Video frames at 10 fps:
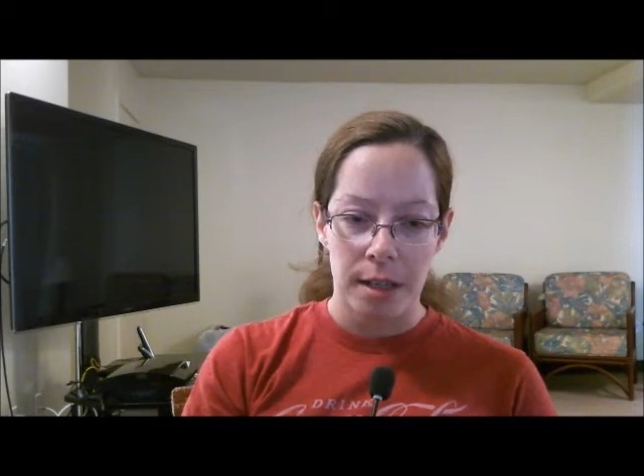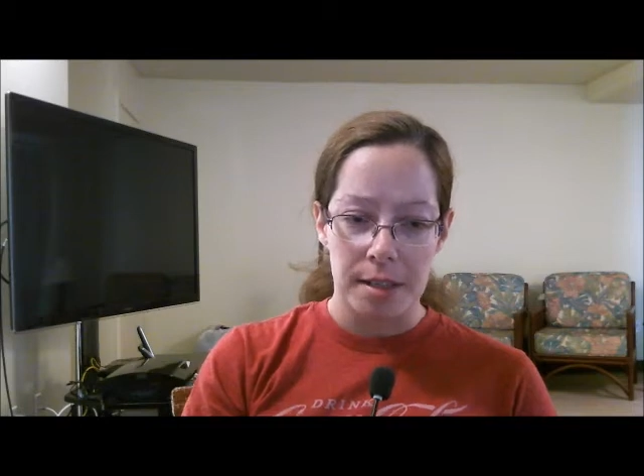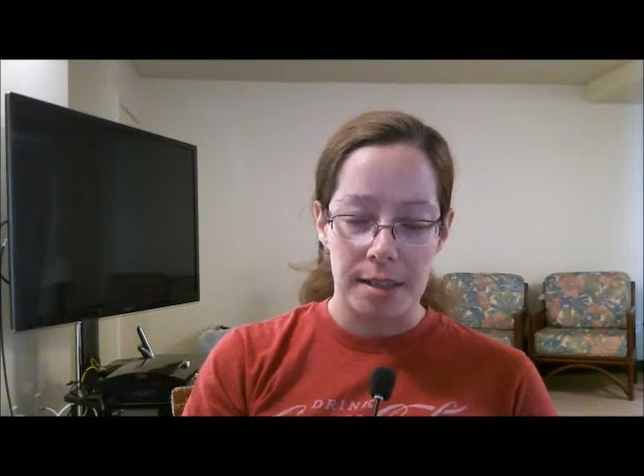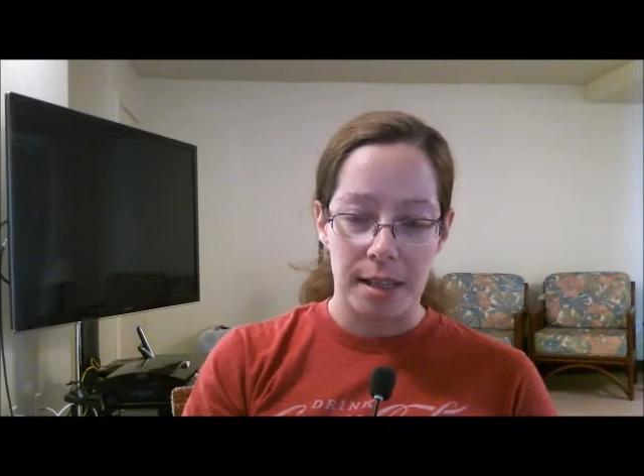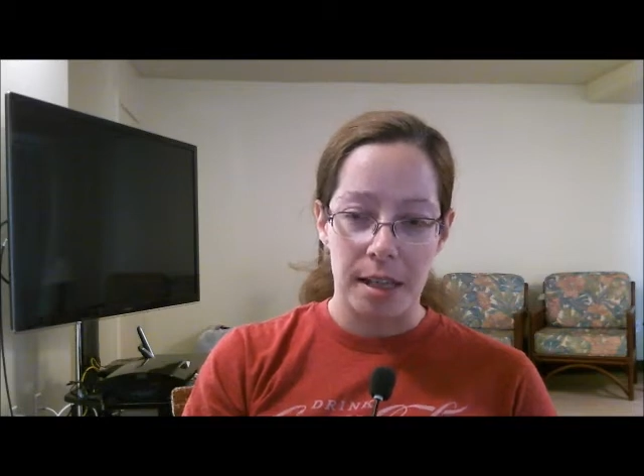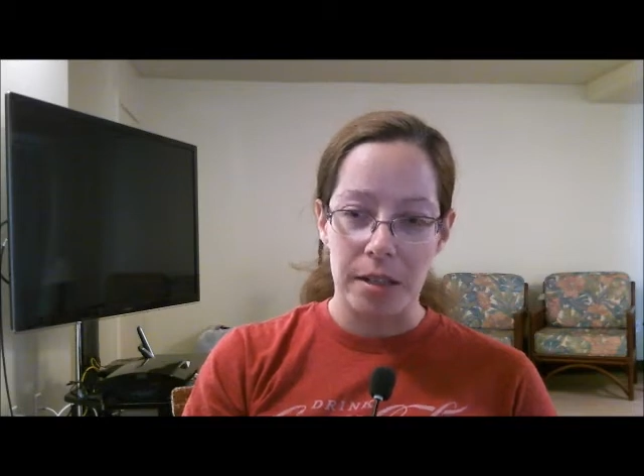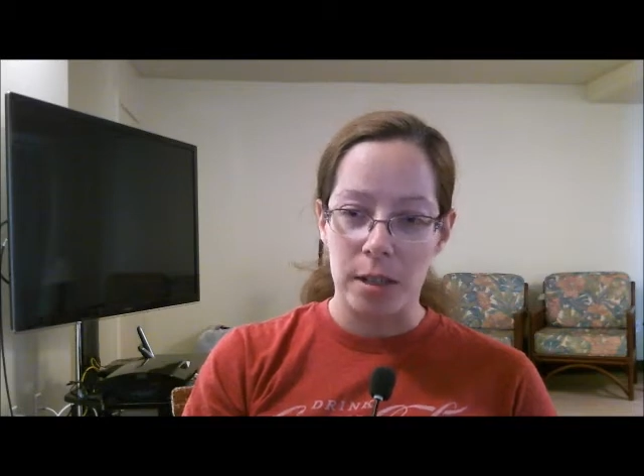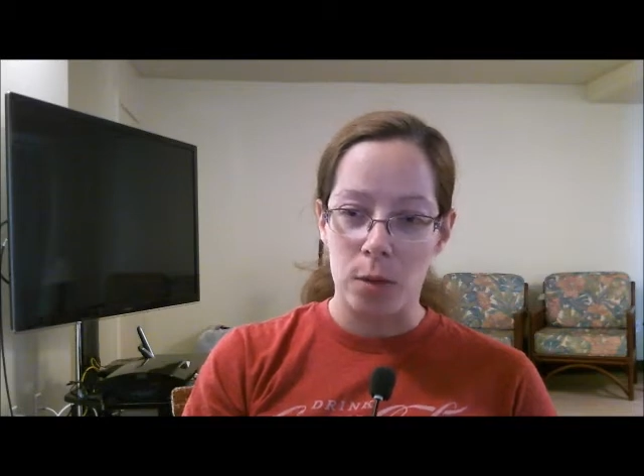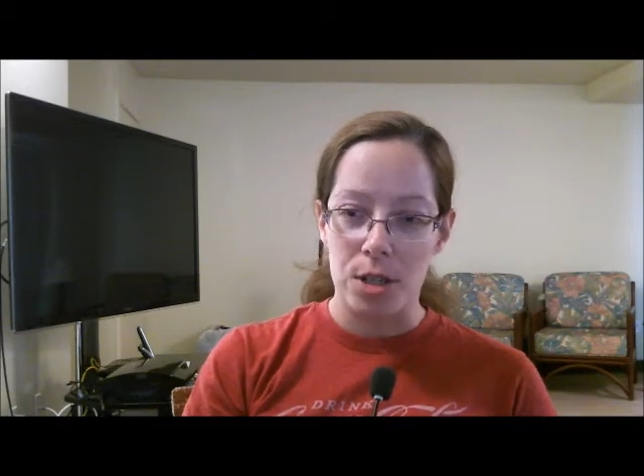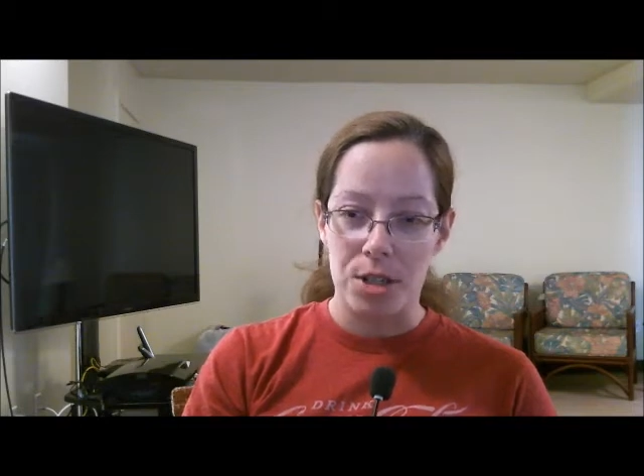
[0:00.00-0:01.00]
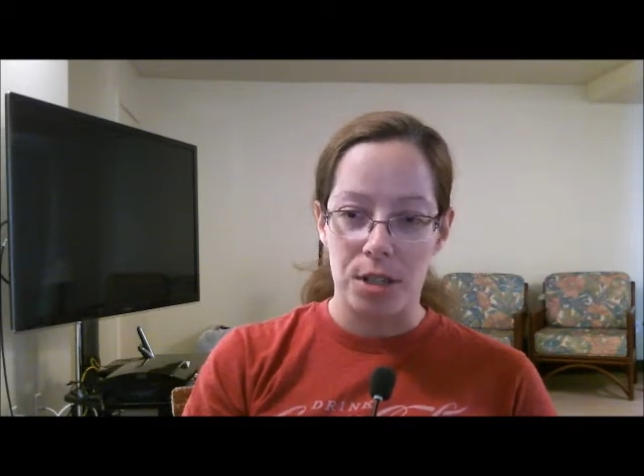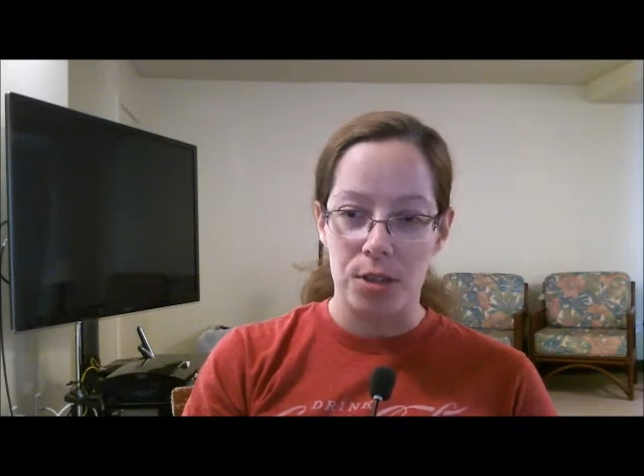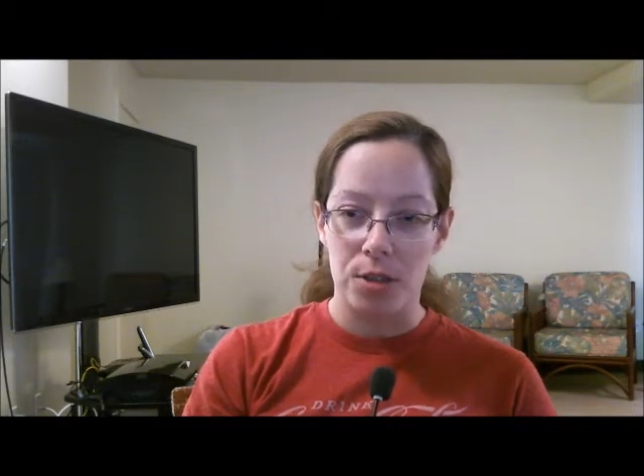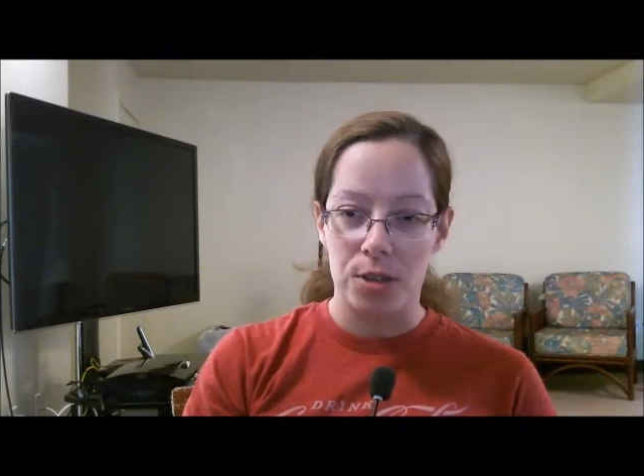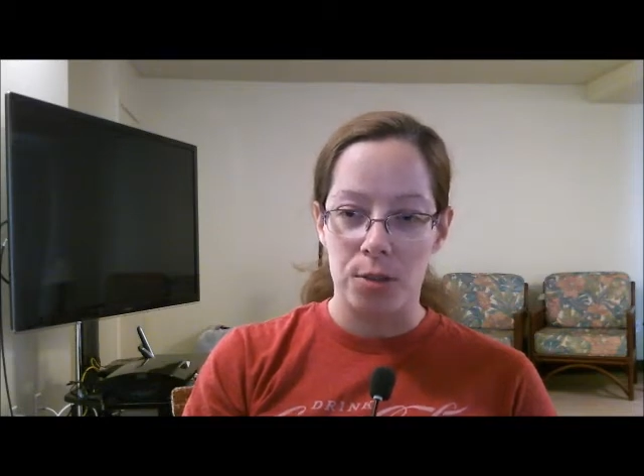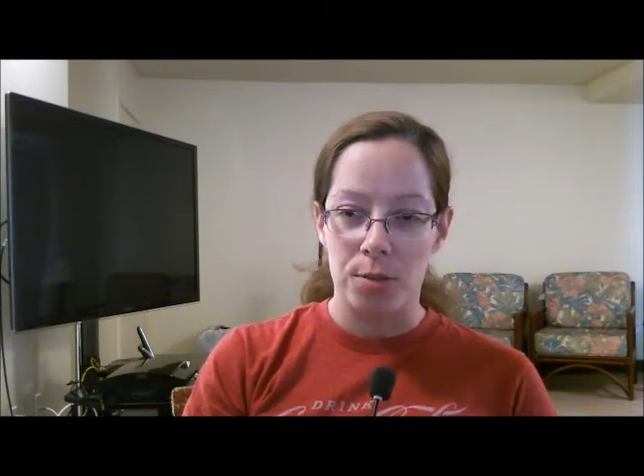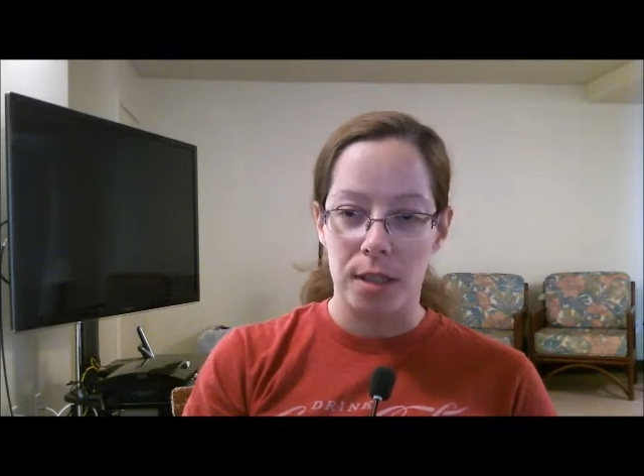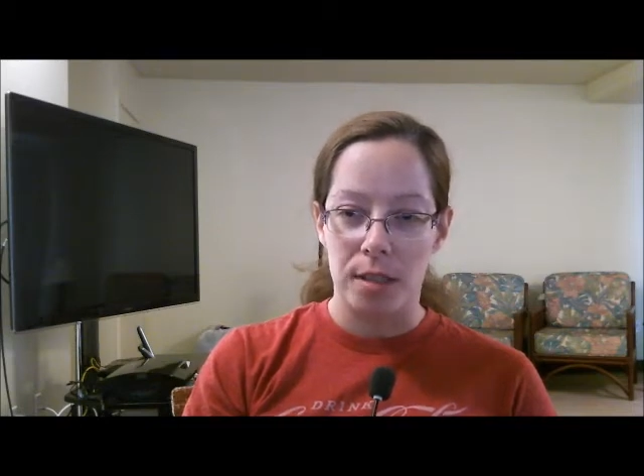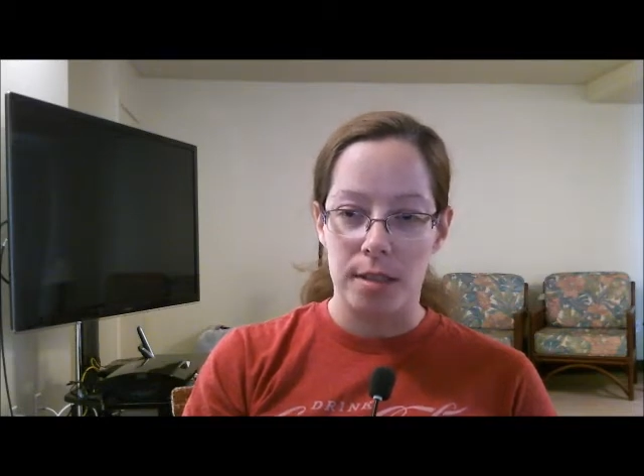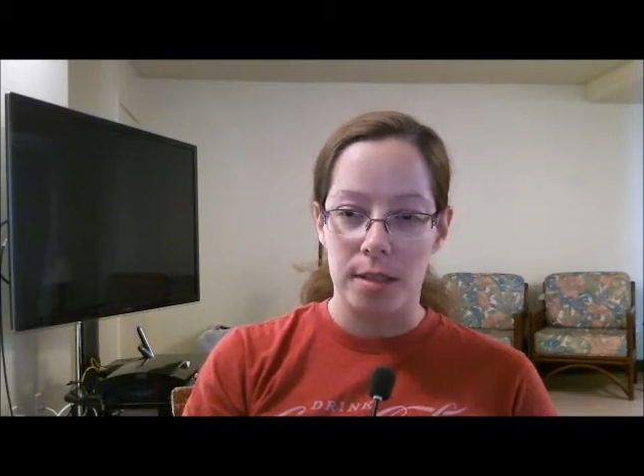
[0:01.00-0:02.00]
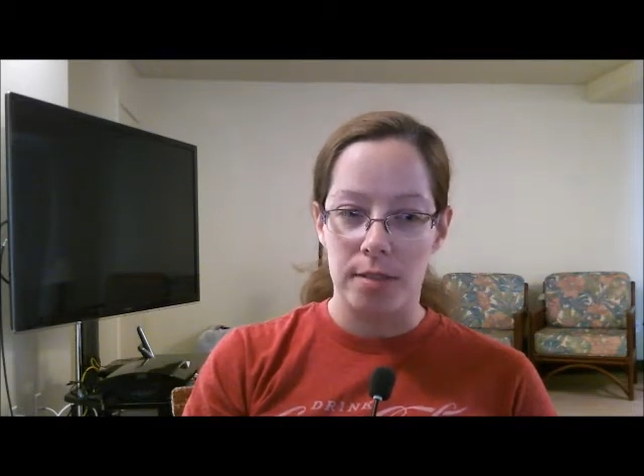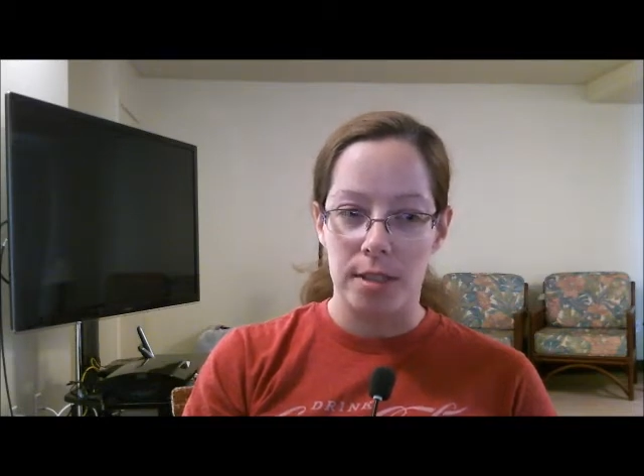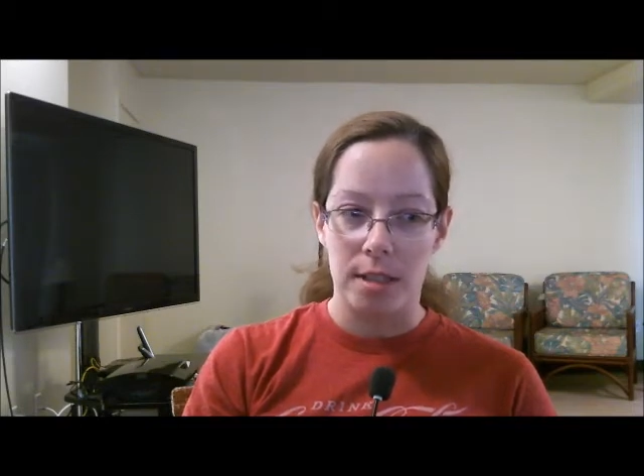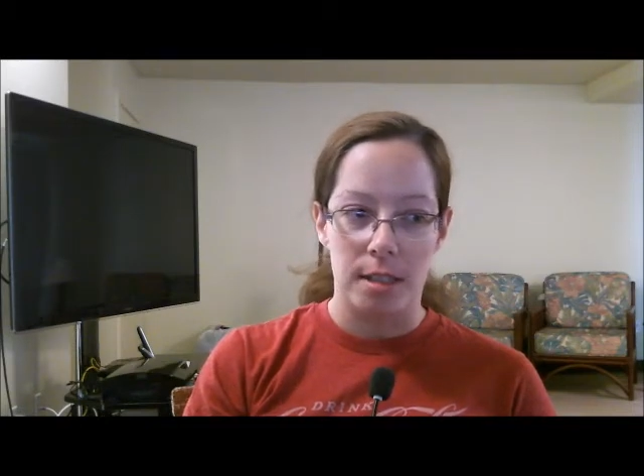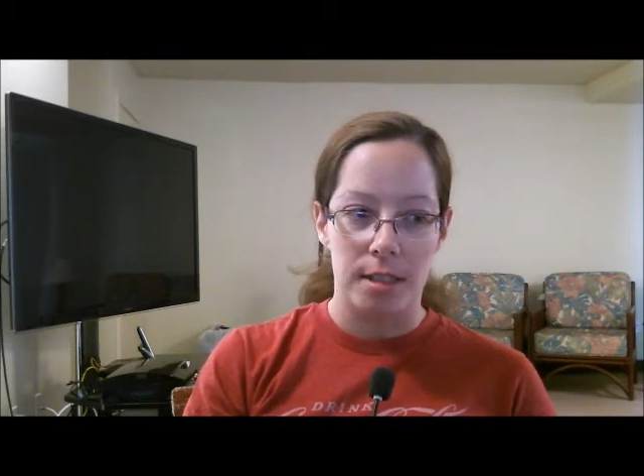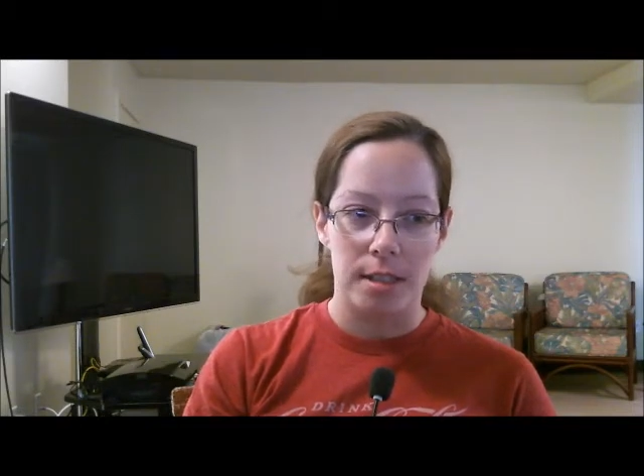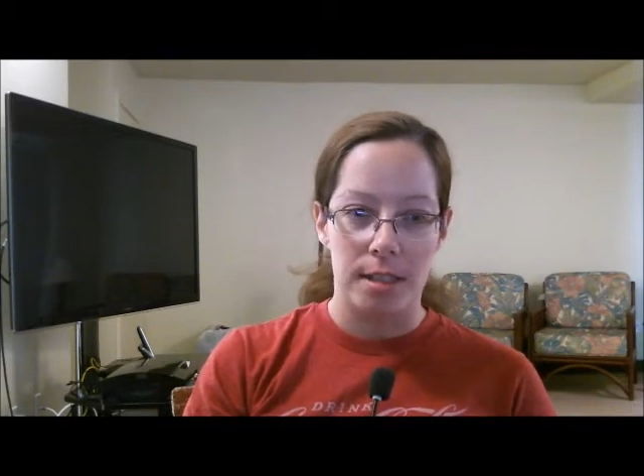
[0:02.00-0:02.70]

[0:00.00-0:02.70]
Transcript: It's kind of like watching YouTube on the TV.